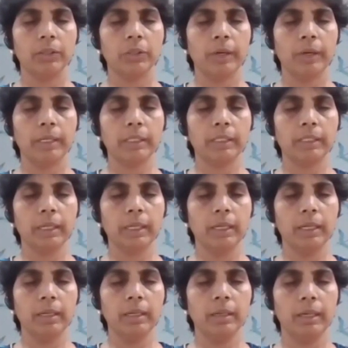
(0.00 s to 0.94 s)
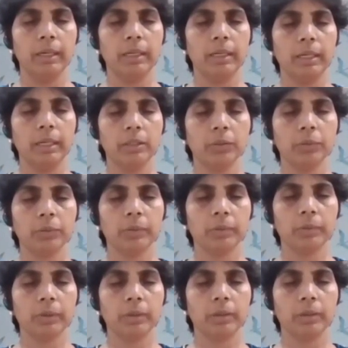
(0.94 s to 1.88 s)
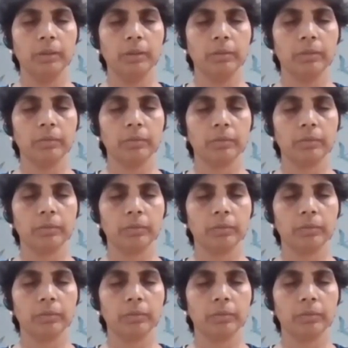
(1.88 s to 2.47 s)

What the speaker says: As you exhale, engage with the world.